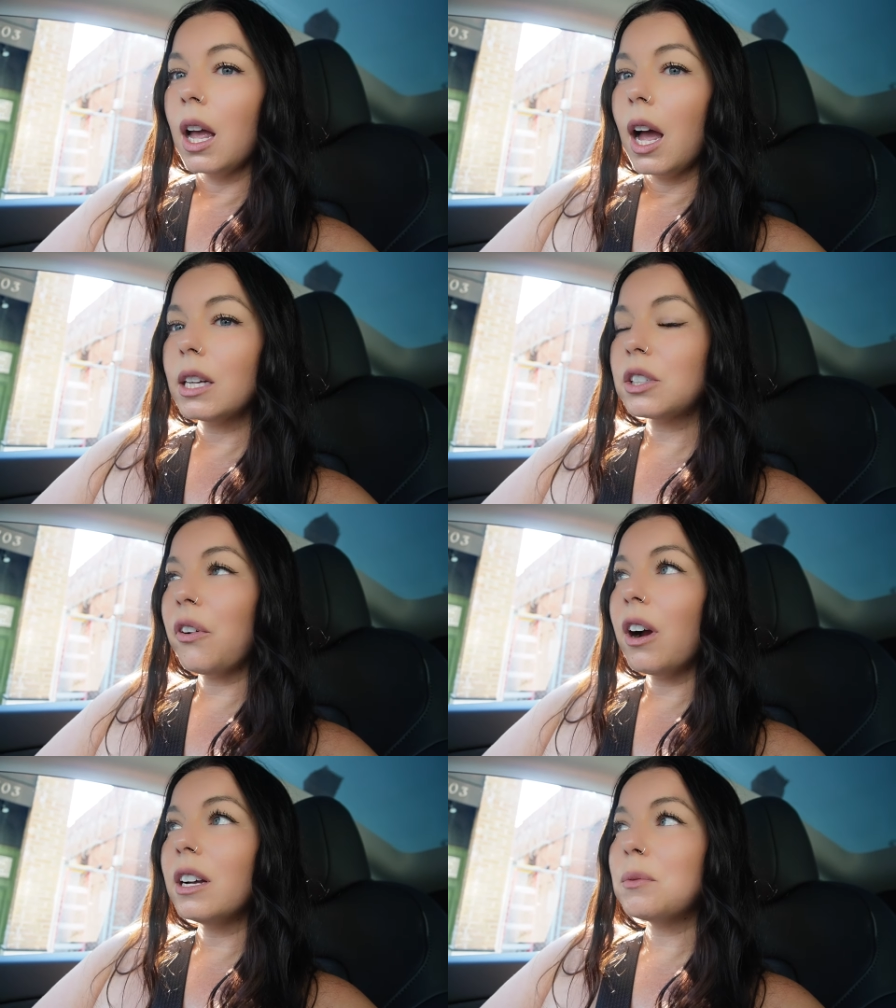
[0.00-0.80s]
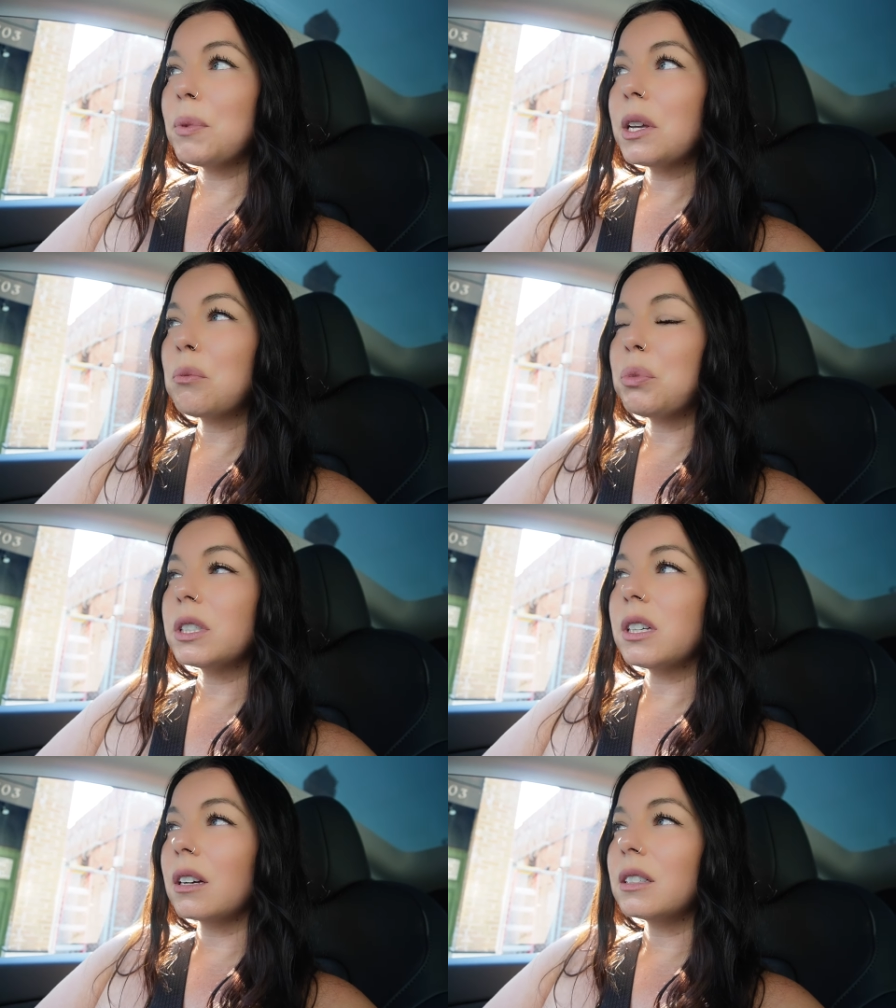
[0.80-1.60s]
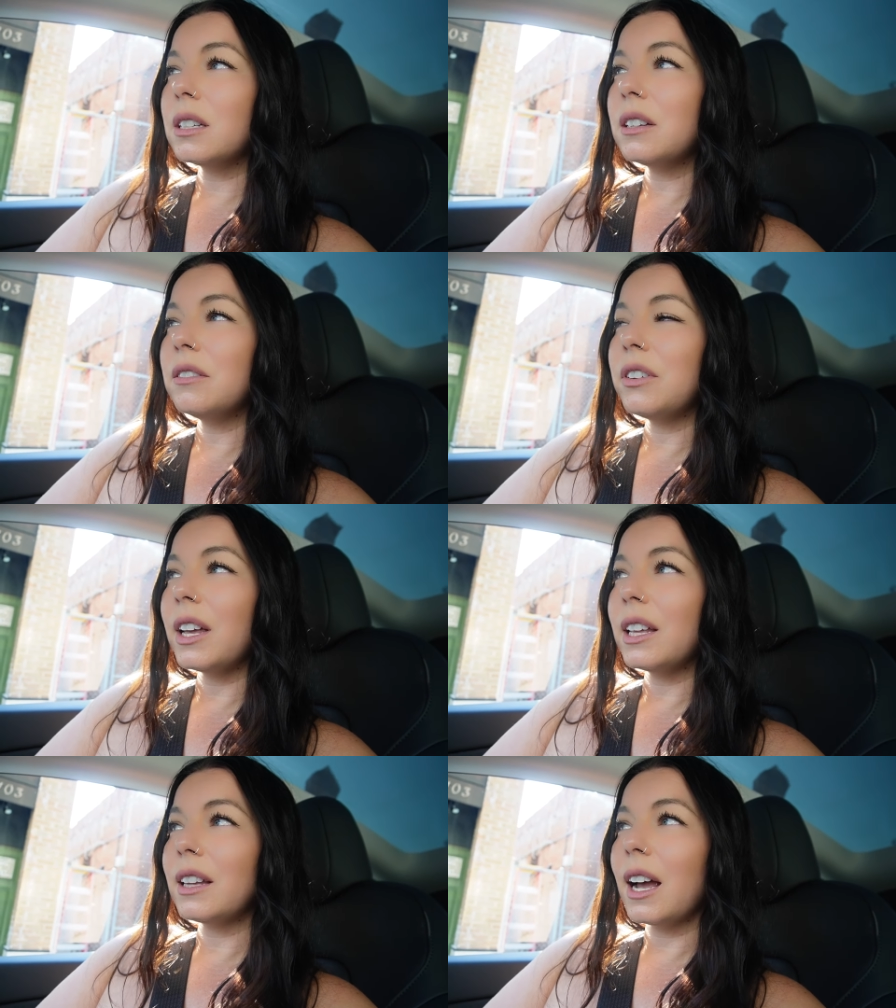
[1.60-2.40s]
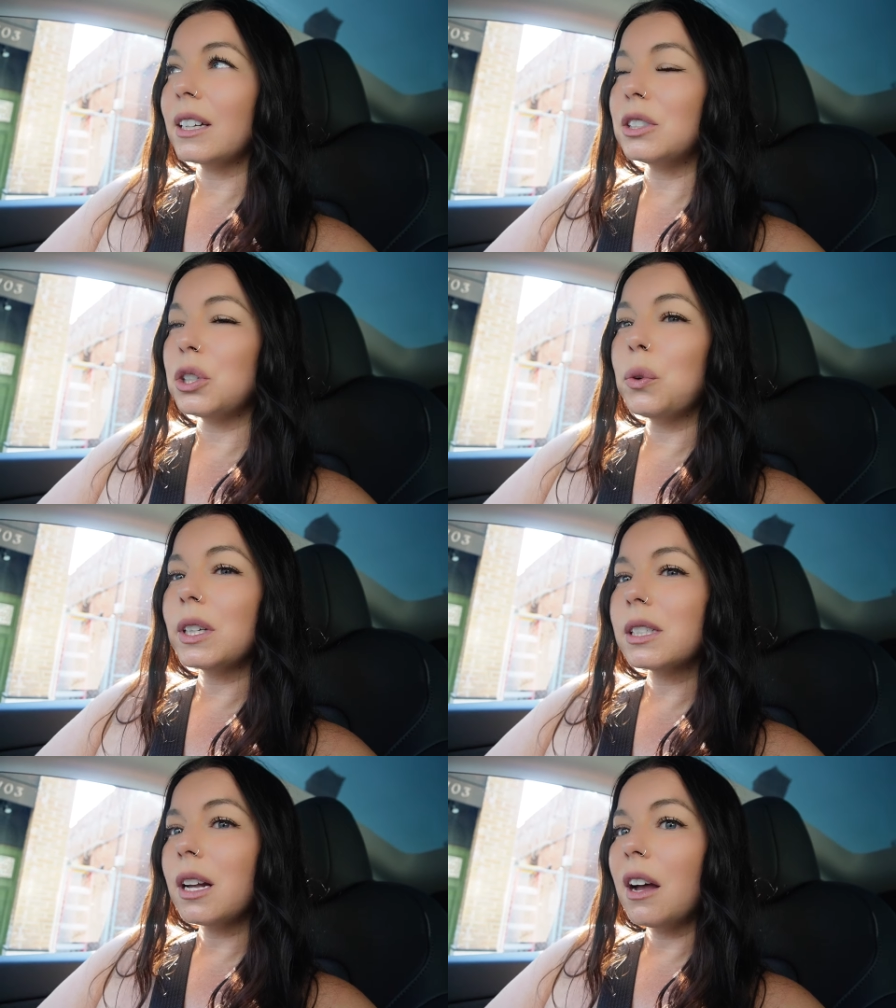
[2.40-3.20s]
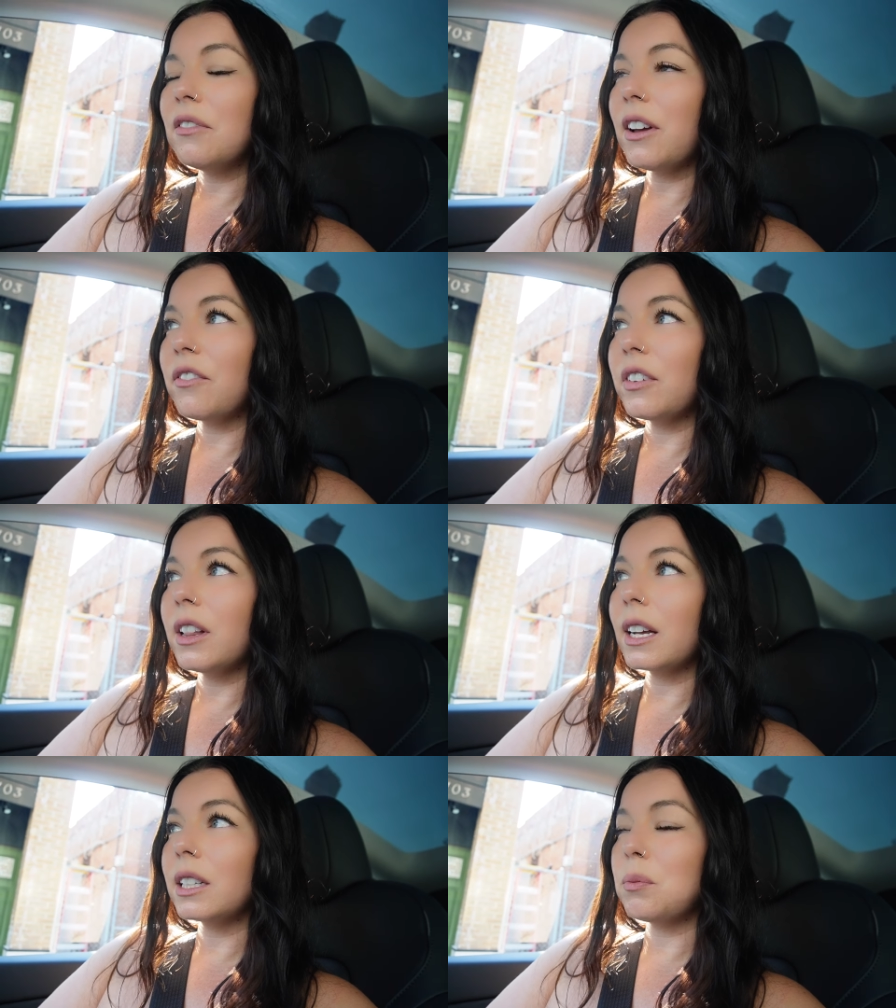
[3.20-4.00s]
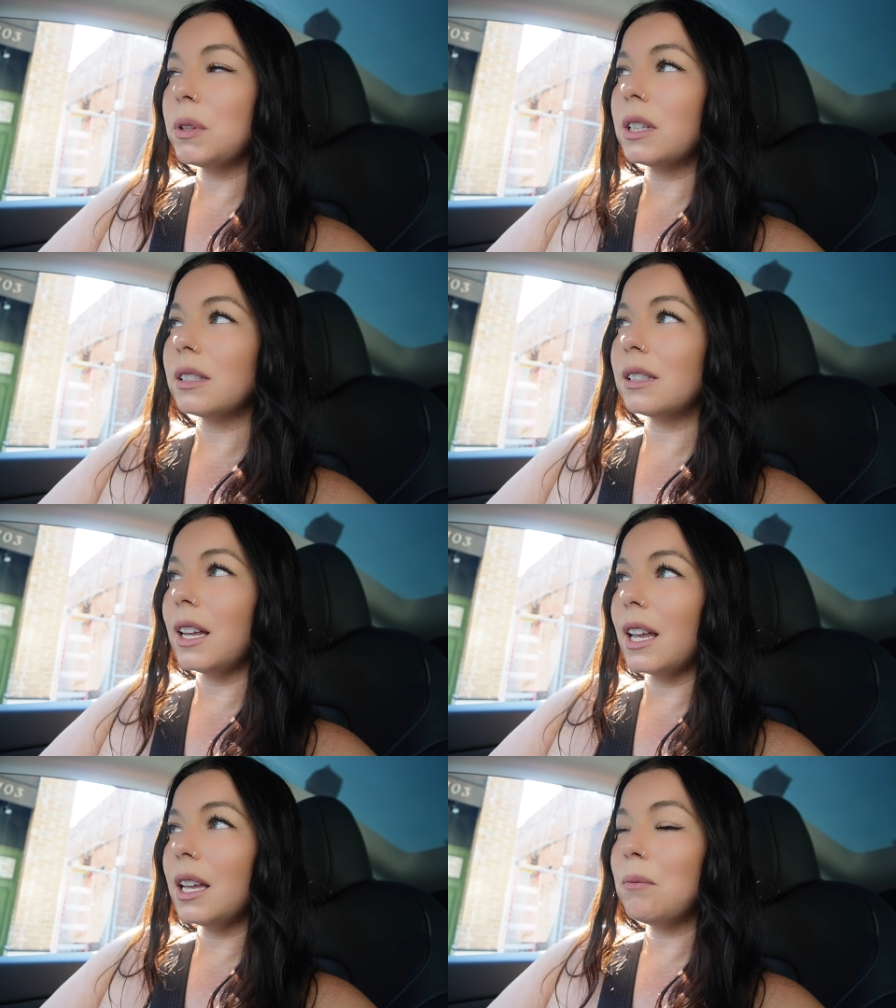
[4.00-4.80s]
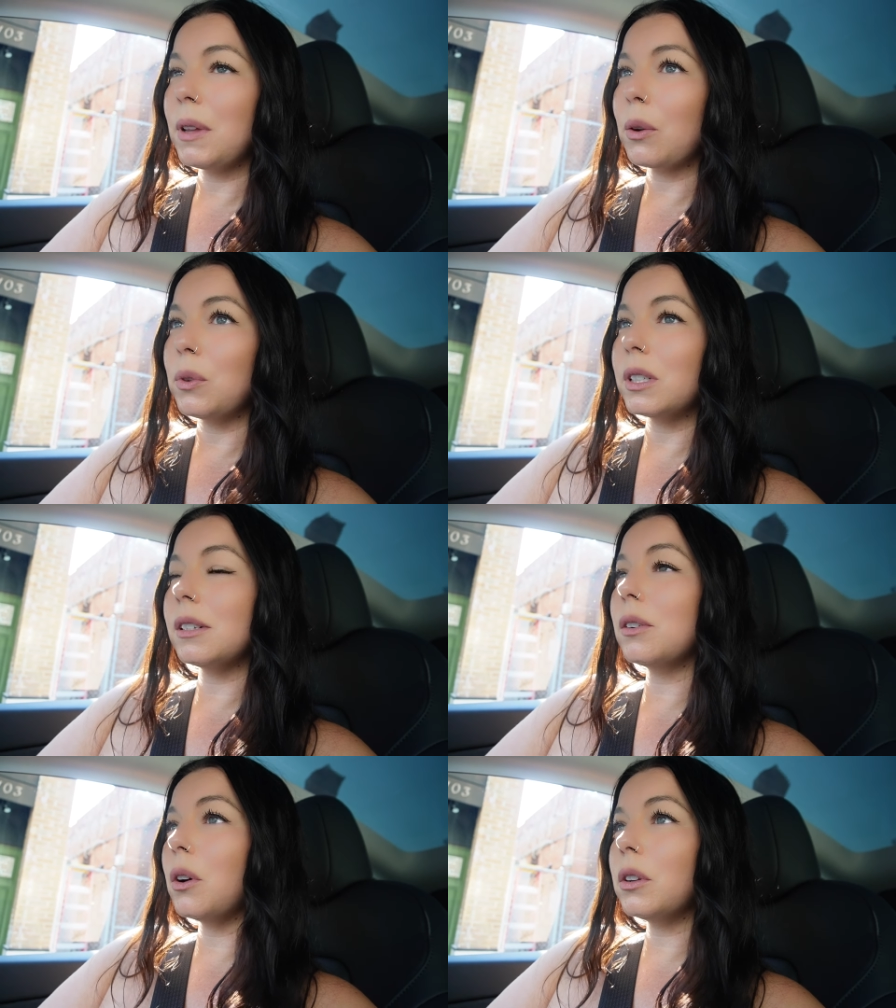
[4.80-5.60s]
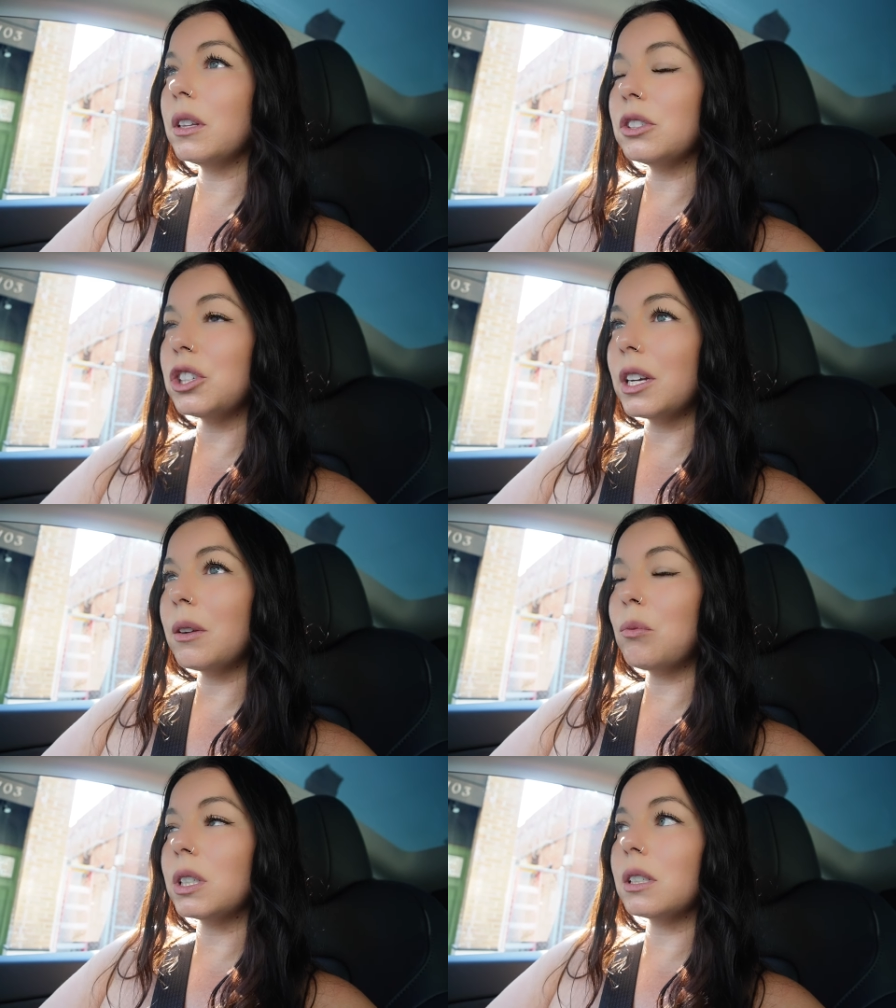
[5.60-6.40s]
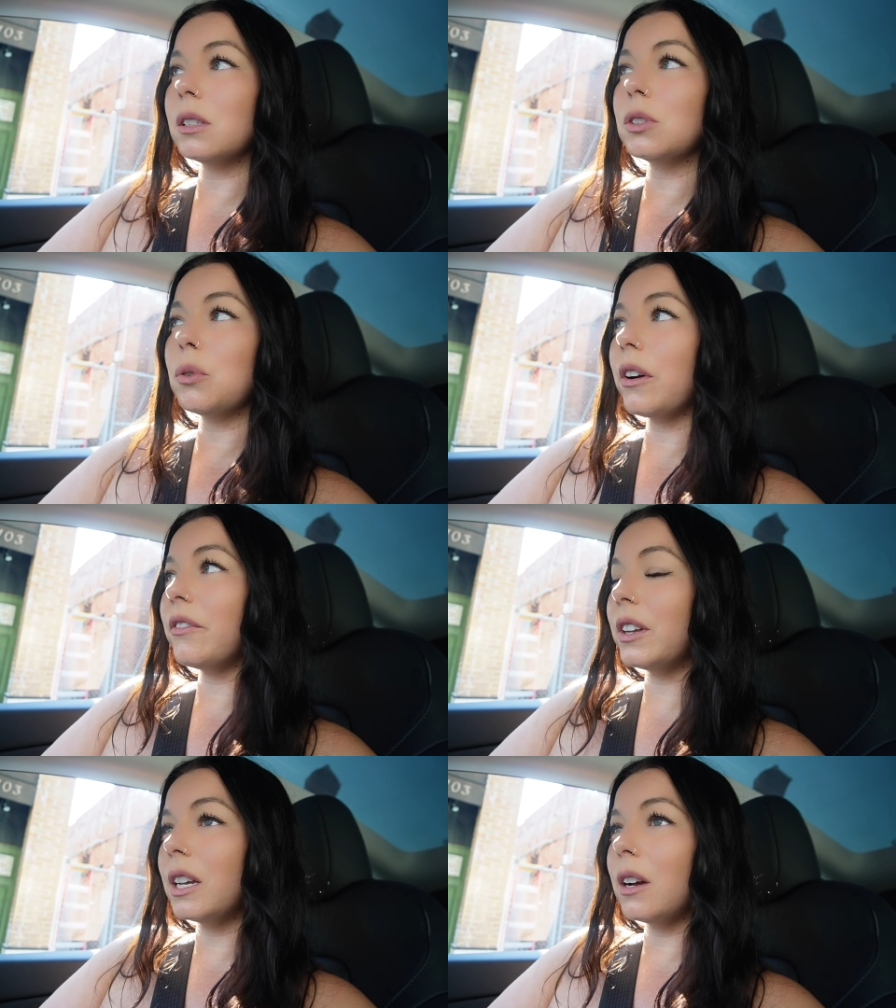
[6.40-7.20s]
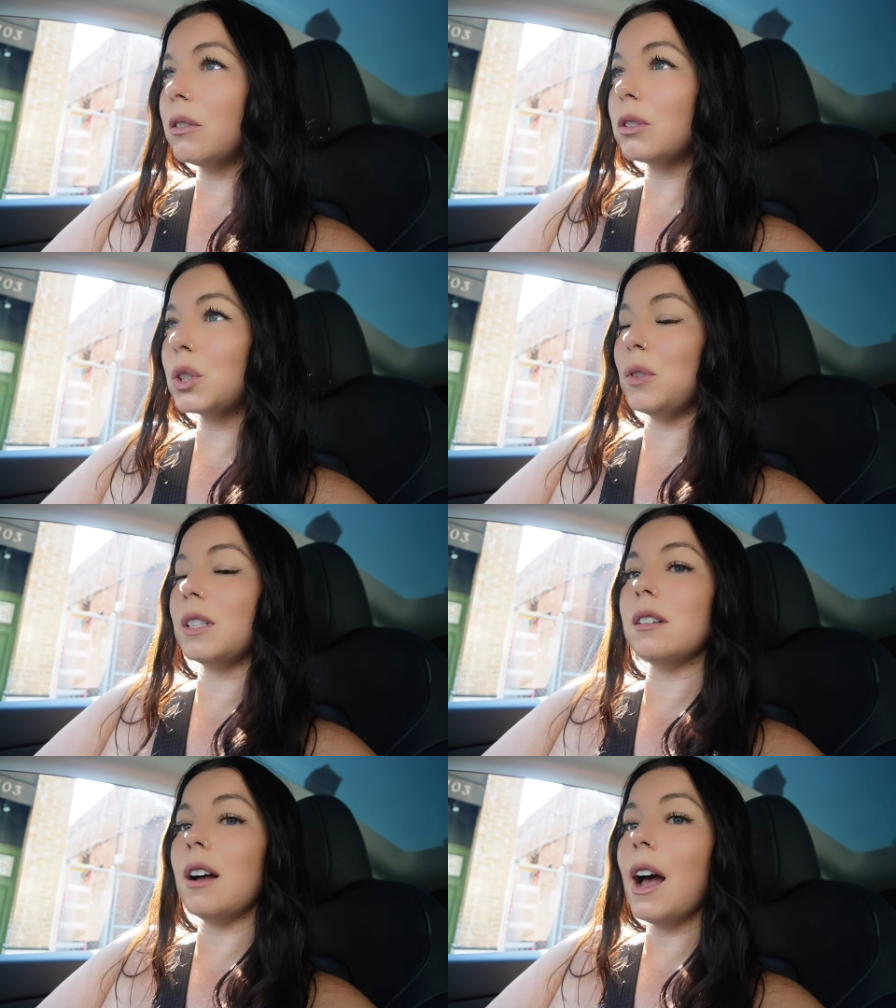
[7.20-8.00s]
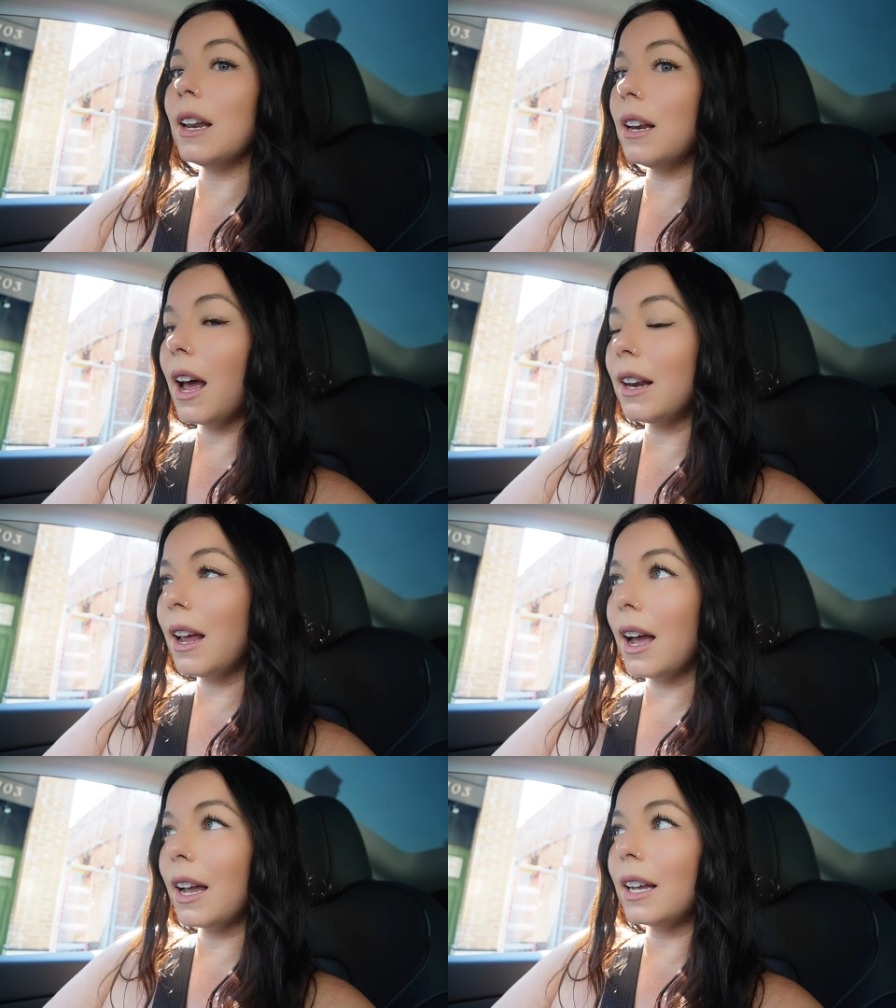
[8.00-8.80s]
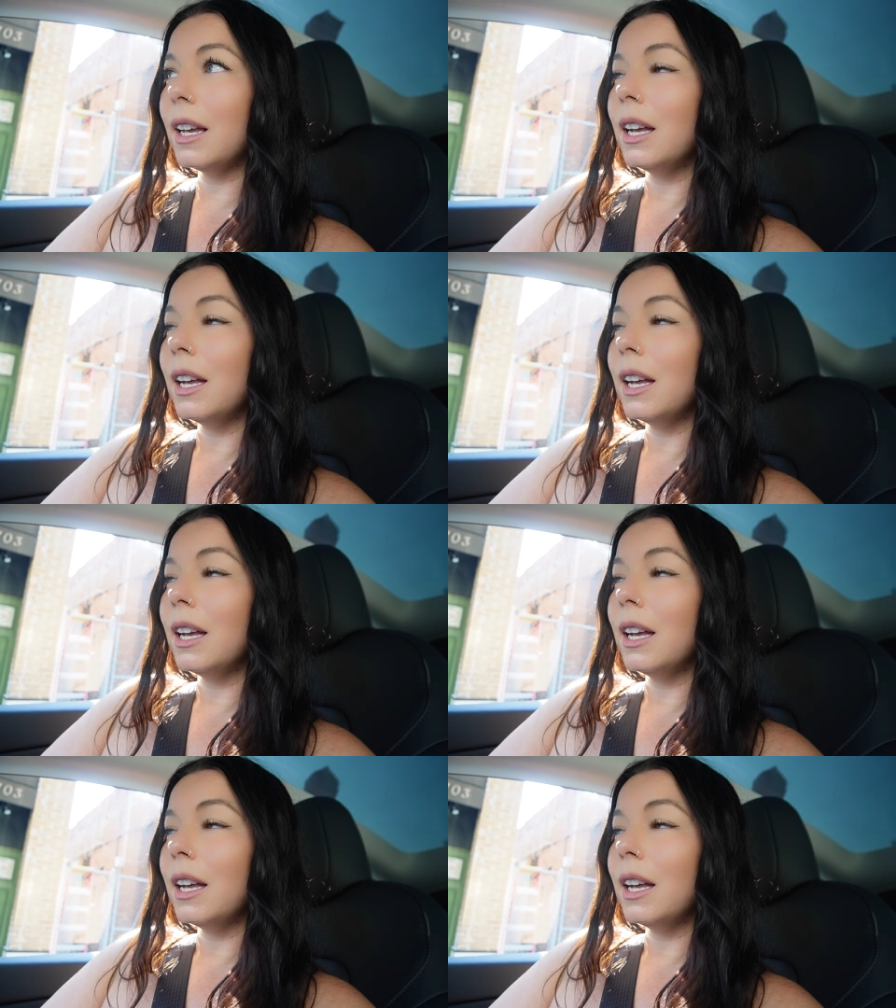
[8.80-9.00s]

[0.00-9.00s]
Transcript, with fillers: as far as being productive and like doing stuff I feel like it's been the same like we still go to the gym we still do our videos we still edit at night